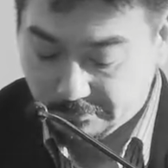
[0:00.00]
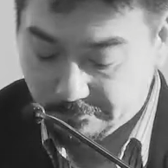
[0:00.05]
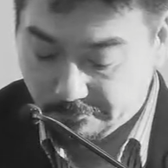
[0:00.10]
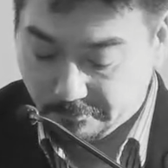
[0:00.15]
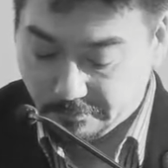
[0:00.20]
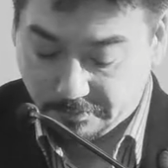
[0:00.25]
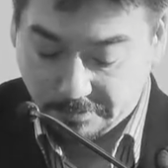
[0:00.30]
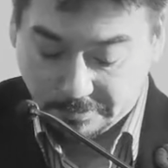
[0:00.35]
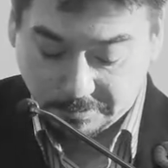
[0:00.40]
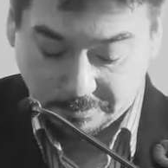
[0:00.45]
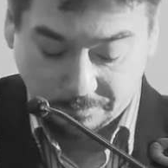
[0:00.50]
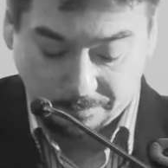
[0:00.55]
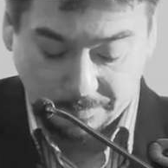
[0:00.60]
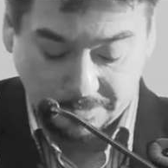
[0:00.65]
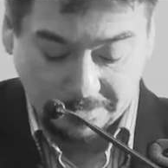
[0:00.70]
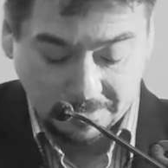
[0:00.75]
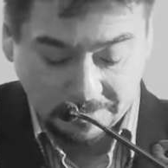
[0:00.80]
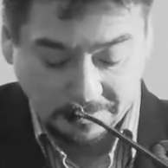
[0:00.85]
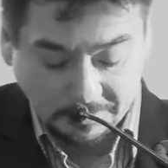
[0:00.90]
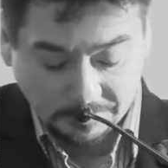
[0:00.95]
for there to
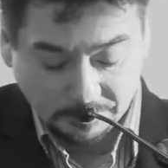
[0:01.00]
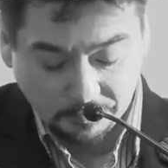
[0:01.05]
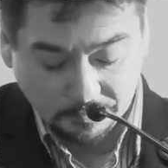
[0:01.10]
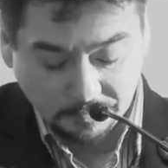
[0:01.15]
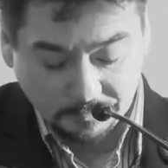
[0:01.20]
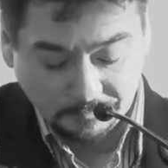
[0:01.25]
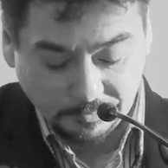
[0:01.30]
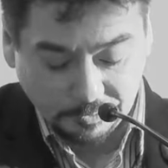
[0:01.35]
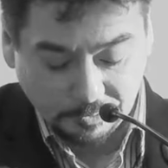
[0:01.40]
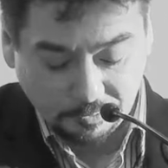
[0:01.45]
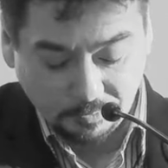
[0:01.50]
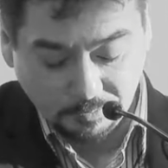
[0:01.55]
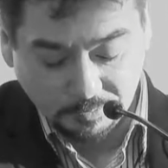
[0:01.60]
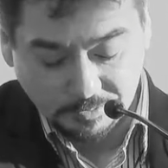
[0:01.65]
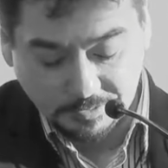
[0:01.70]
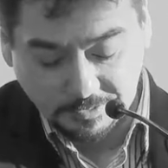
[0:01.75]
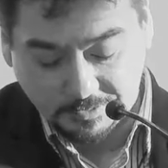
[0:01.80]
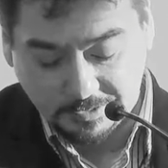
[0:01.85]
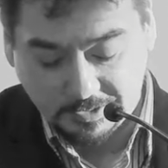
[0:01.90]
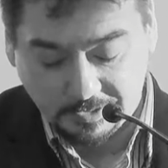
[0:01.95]
be any sort of true
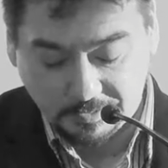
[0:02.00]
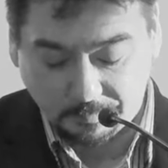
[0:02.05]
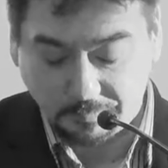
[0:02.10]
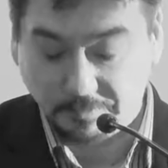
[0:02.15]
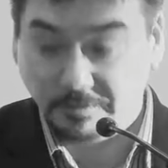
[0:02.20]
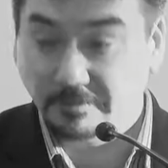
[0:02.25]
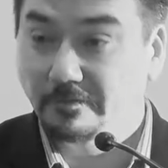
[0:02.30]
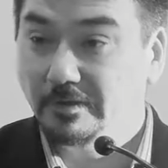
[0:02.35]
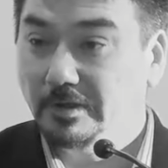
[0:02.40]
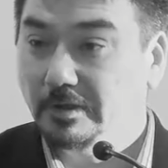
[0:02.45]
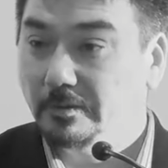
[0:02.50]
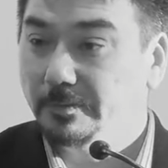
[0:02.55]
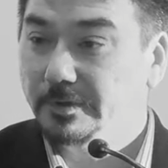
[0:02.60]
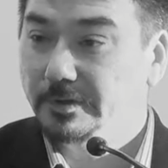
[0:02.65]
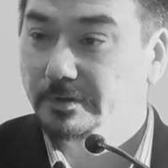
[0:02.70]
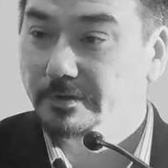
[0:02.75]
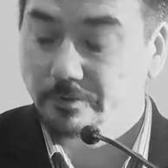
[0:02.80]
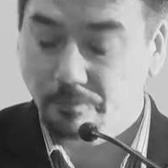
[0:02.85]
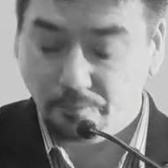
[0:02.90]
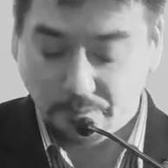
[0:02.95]
sustainable development
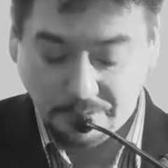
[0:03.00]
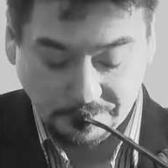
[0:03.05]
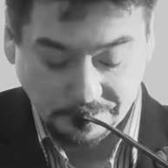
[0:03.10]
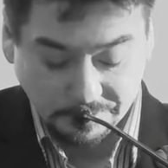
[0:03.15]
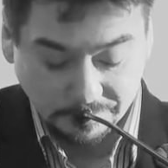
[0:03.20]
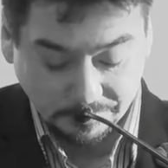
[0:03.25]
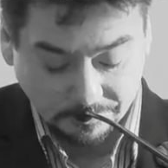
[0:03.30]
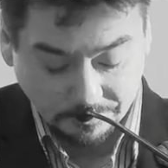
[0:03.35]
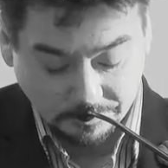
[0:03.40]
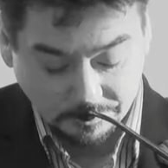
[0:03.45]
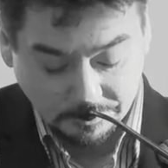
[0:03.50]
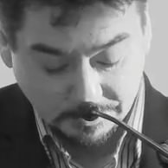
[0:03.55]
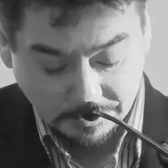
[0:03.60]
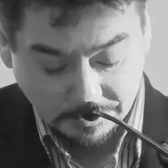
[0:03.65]
of the region.